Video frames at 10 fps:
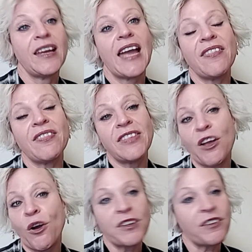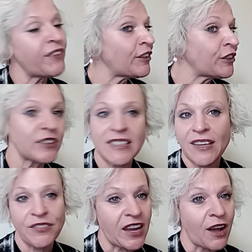And the only failure is
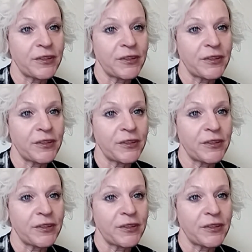giving up.